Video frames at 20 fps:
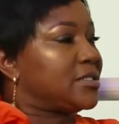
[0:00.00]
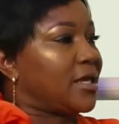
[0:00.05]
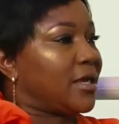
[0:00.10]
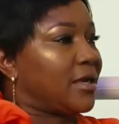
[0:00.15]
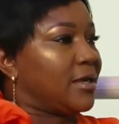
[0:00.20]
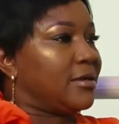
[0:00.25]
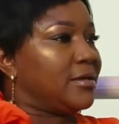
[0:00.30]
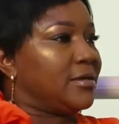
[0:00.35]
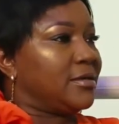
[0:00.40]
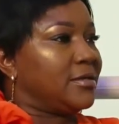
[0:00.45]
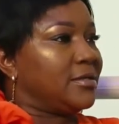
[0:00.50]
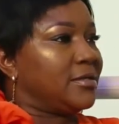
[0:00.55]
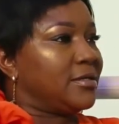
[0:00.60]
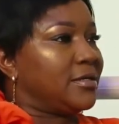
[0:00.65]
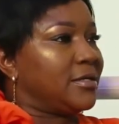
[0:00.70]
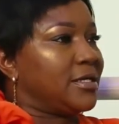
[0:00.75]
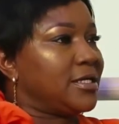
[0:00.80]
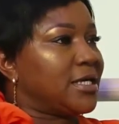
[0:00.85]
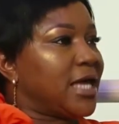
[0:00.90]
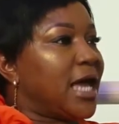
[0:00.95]
year.
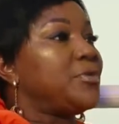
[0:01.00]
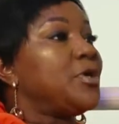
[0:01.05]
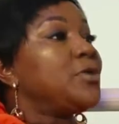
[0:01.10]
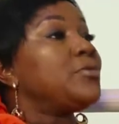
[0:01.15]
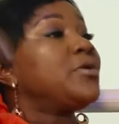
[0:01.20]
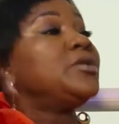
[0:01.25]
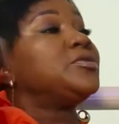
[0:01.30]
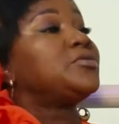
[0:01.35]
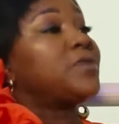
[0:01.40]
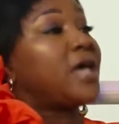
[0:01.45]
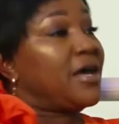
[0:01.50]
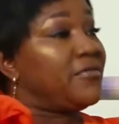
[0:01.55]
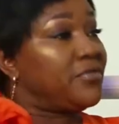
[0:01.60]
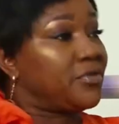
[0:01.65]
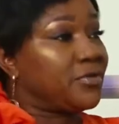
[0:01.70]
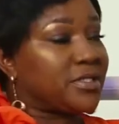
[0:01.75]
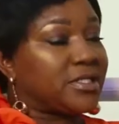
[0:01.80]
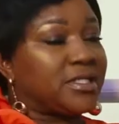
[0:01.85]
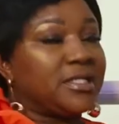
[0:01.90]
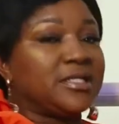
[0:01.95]
I'm not going to have
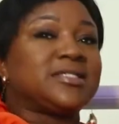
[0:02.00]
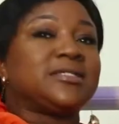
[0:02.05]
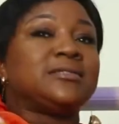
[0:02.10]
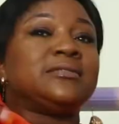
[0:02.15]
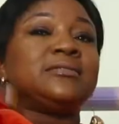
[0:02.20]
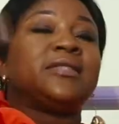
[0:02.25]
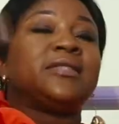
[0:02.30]
those things till